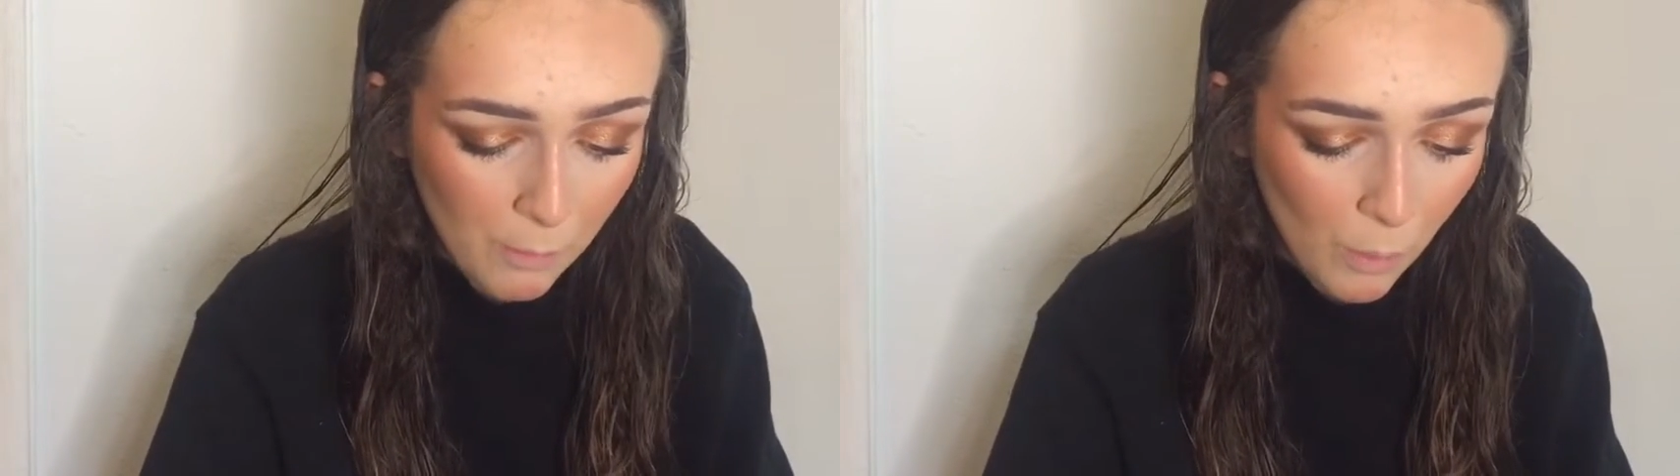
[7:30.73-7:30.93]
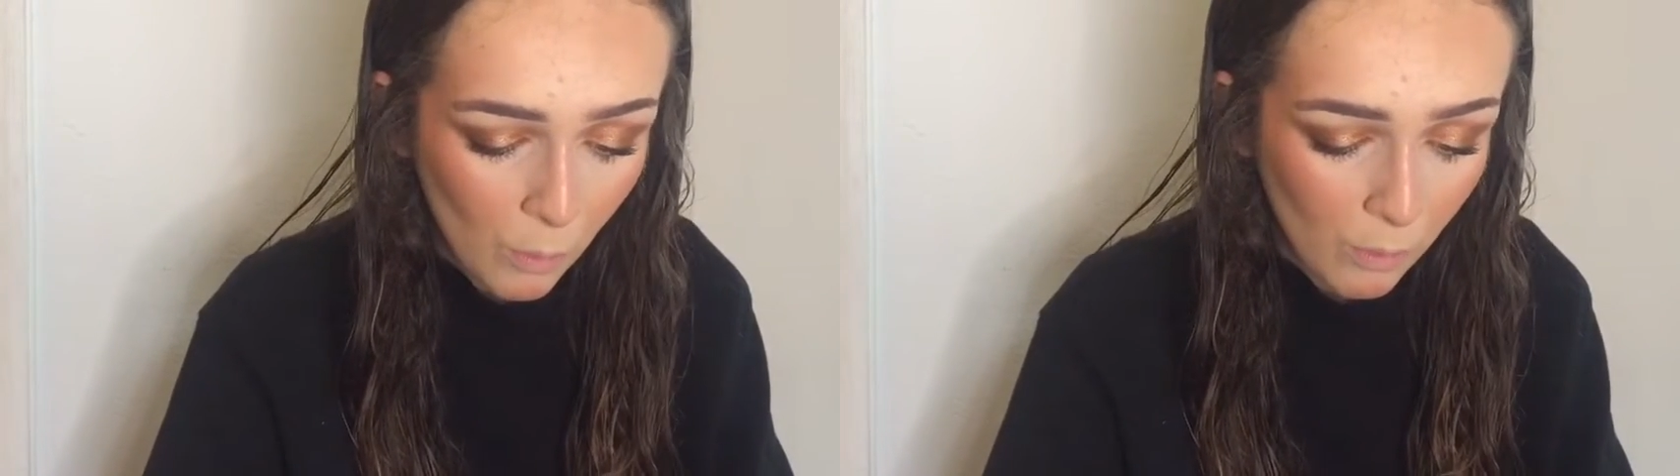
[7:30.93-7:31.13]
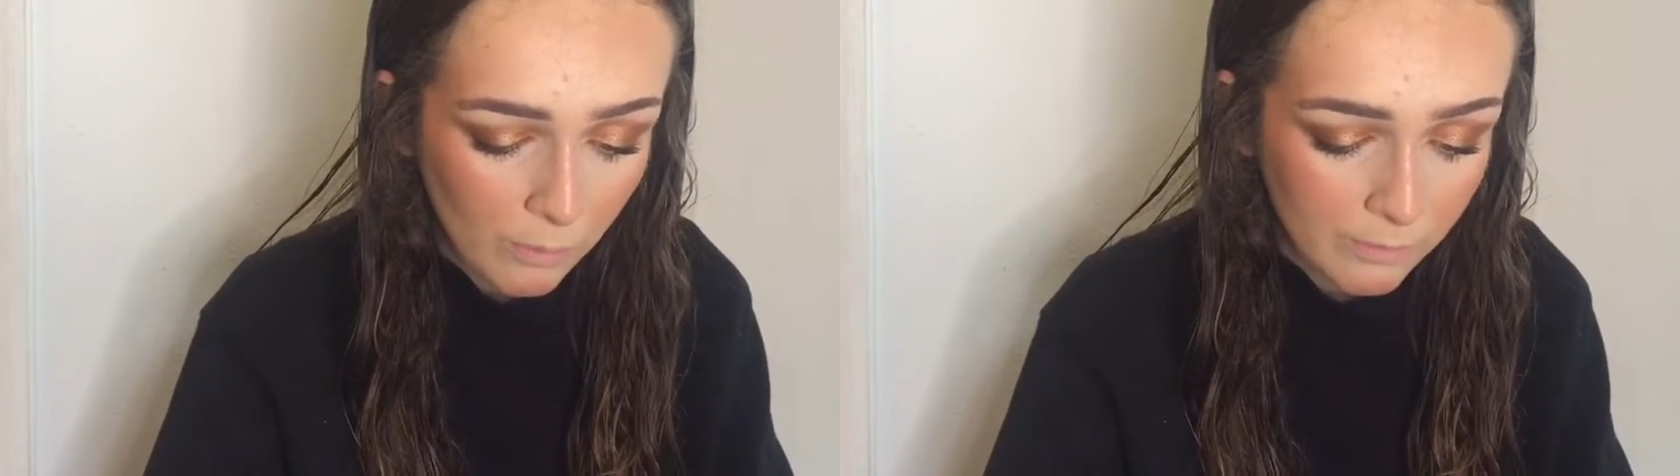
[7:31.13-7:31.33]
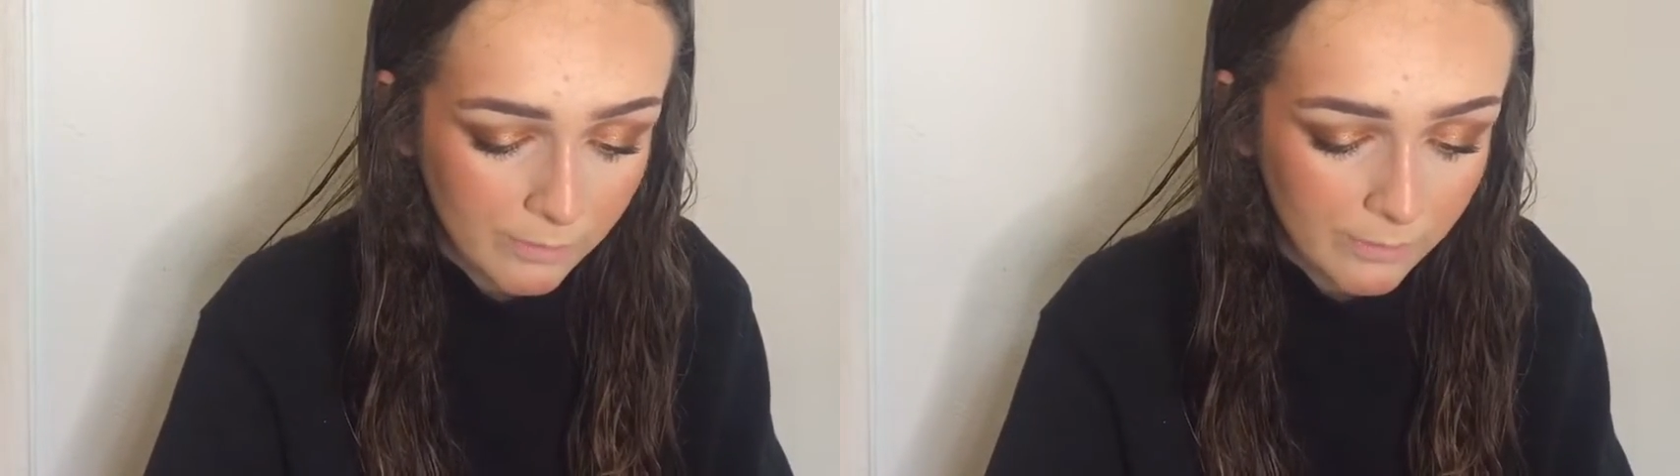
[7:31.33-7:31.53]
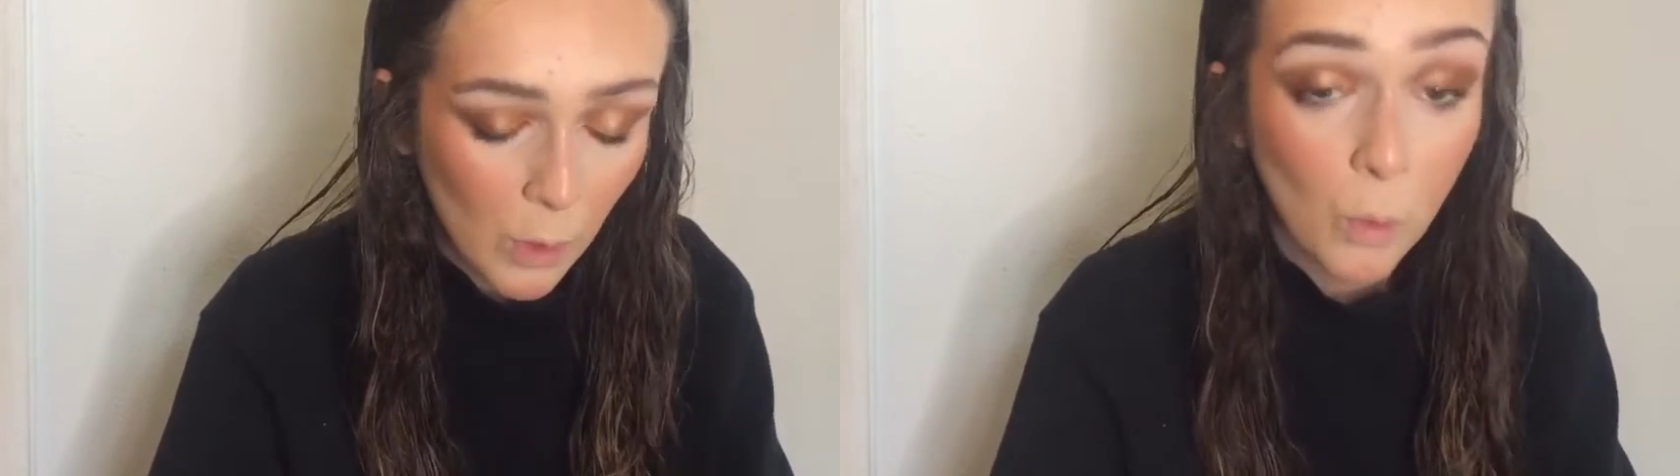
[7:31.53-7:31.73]
more
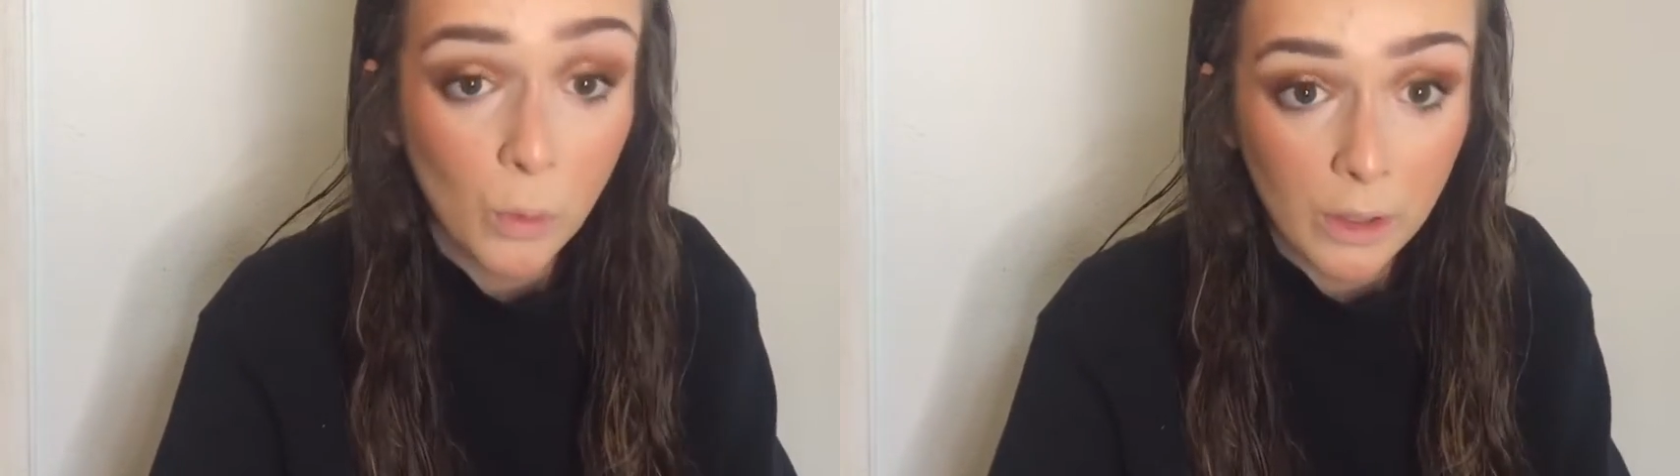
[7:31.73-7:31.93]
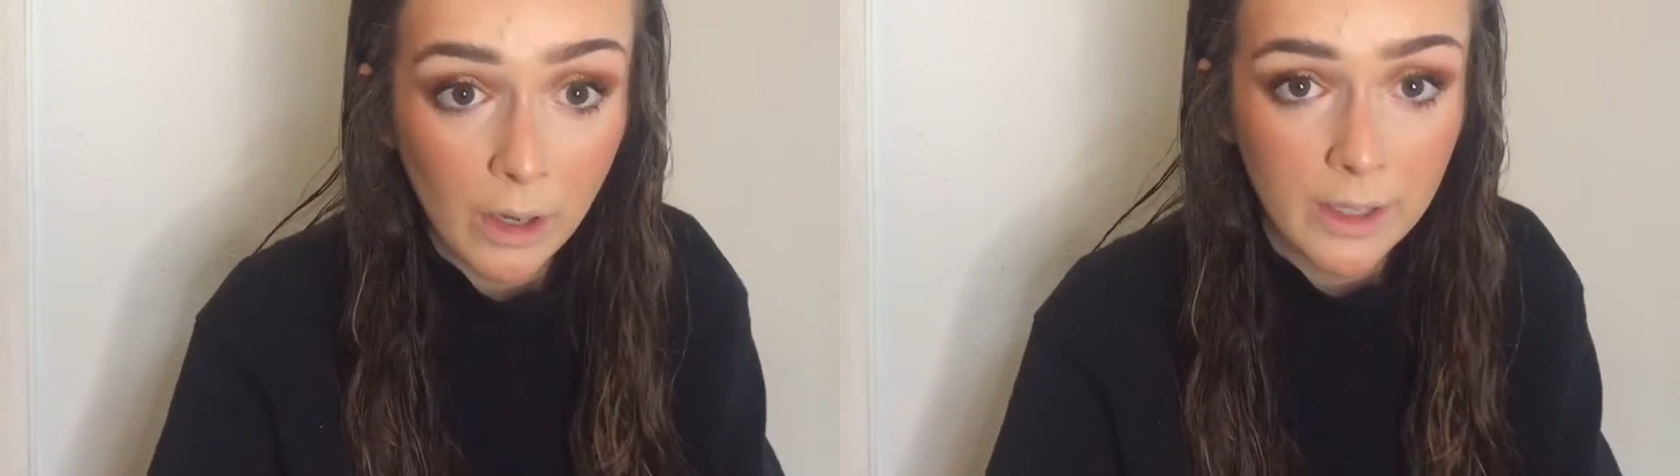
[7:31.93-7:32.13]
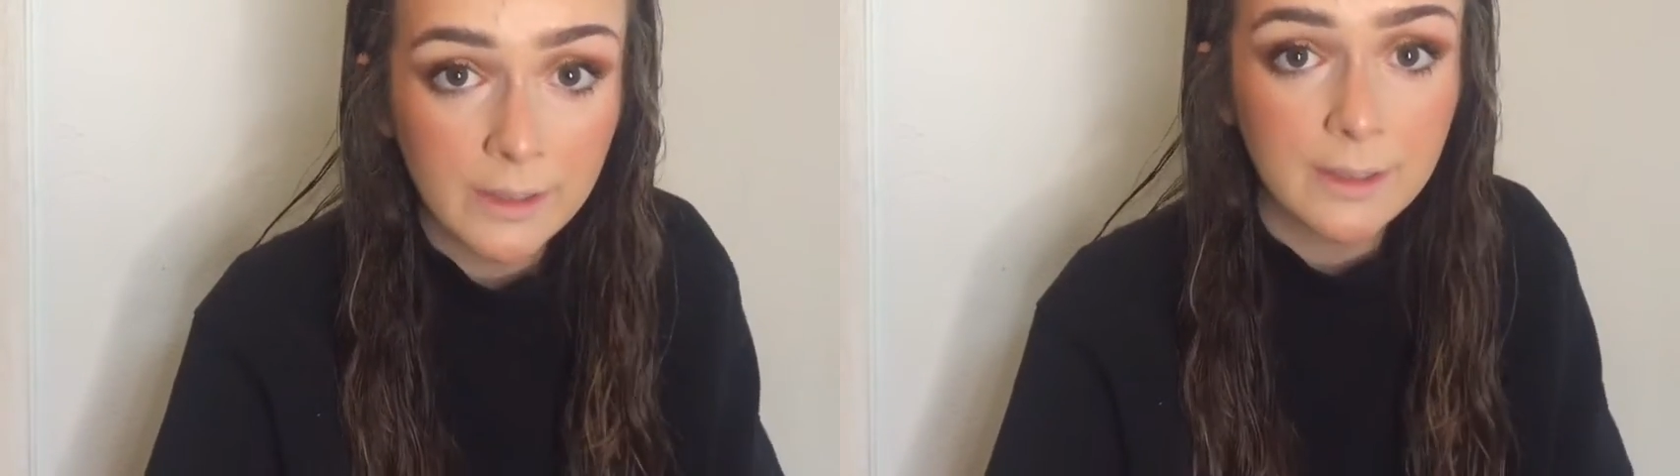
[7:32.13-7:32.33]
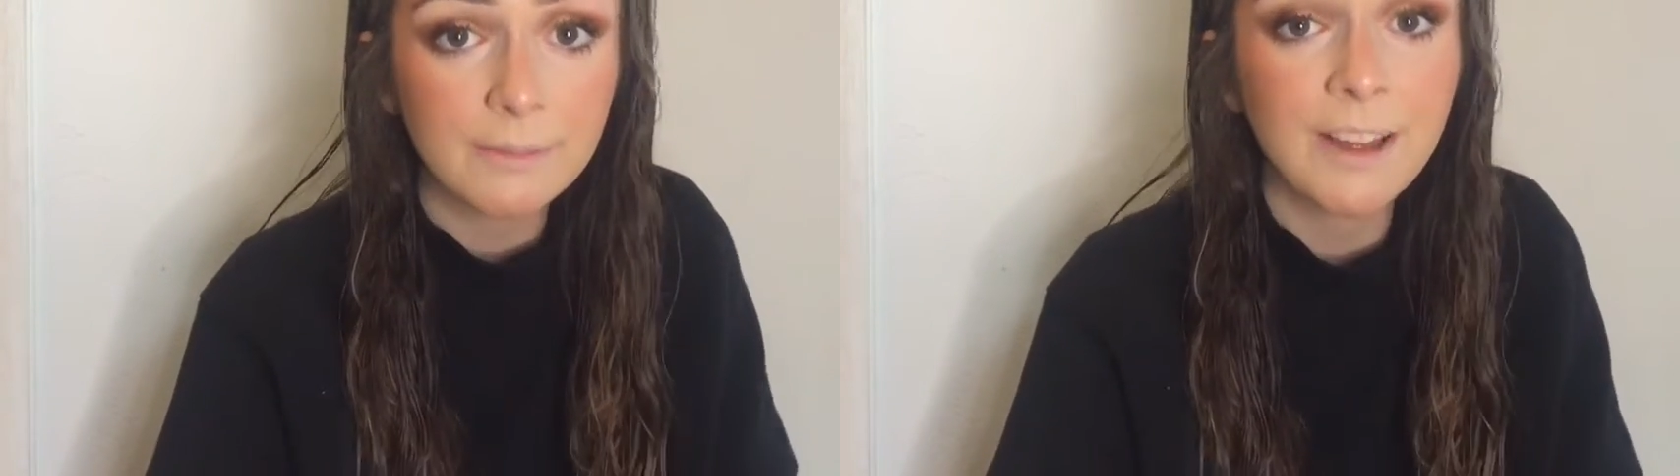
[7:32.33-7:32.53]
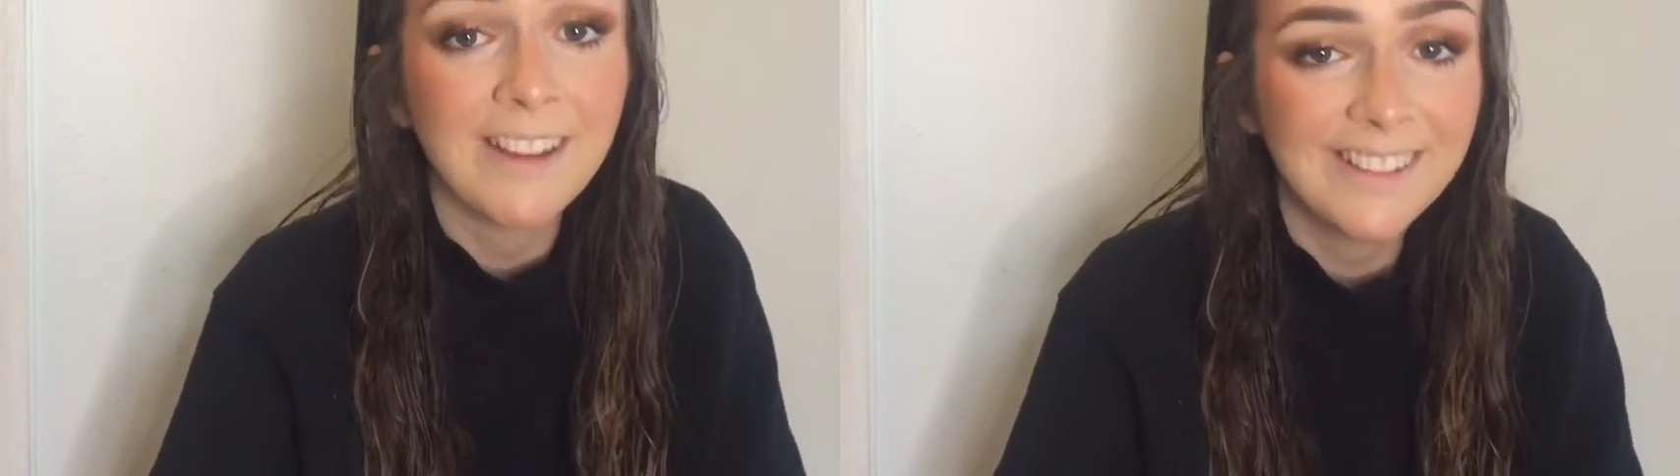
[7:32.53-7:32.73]
organized.